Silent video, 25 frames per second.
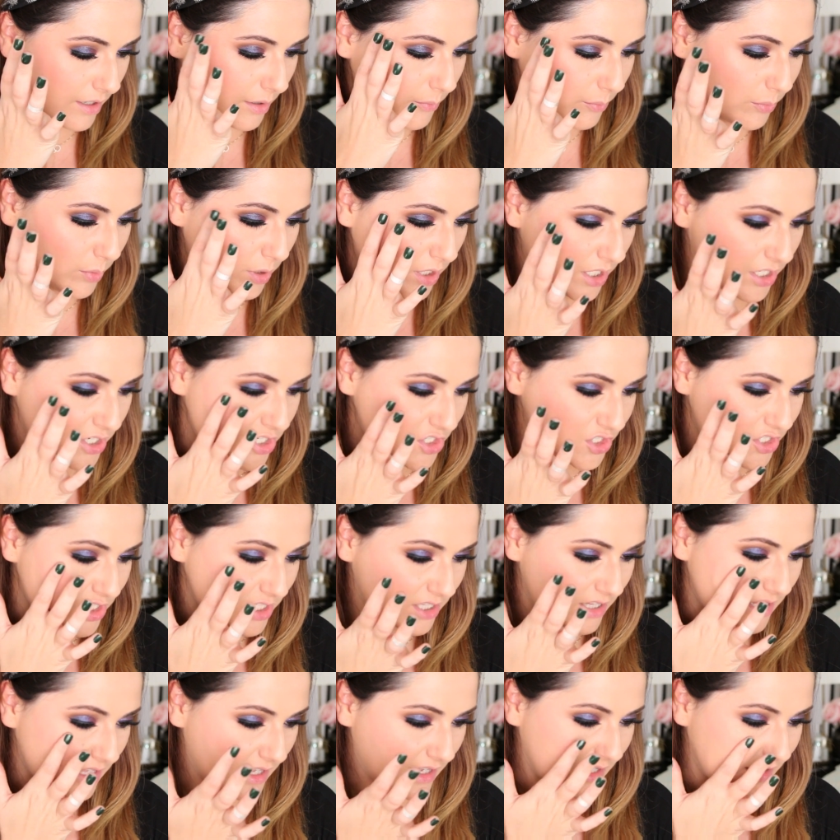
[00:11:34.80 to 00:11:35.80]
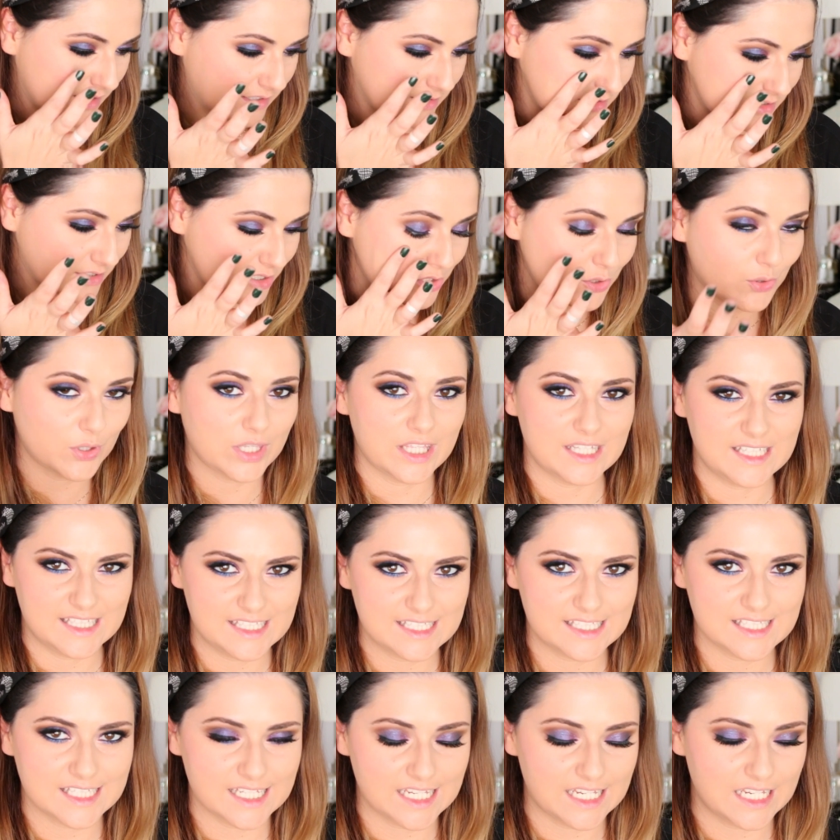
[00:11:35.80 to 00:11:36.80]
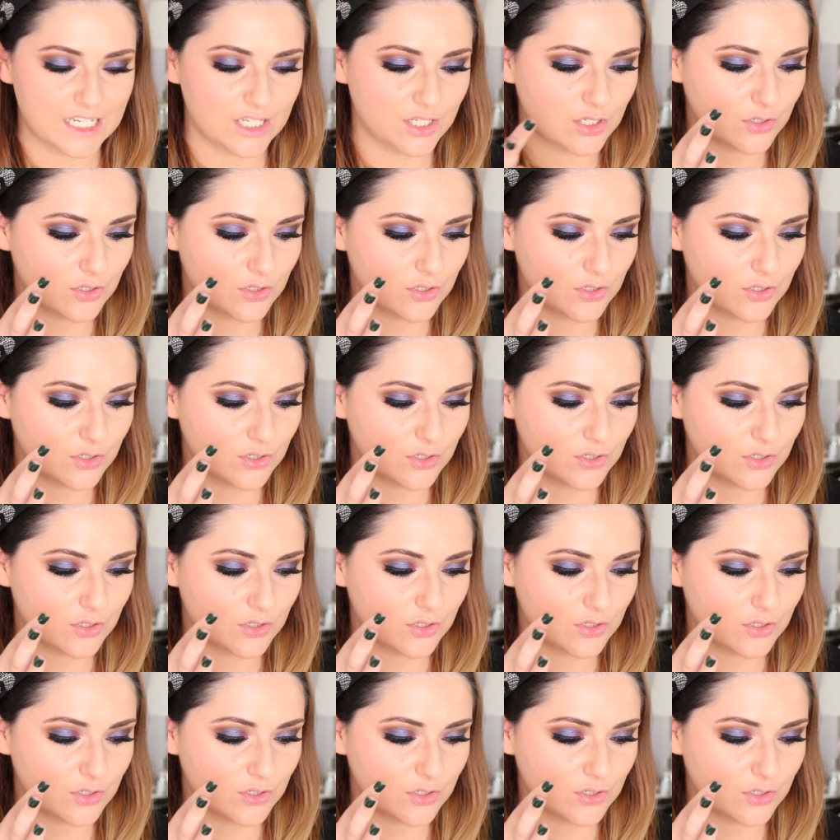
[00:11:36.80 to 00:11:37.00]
a blush that you can see.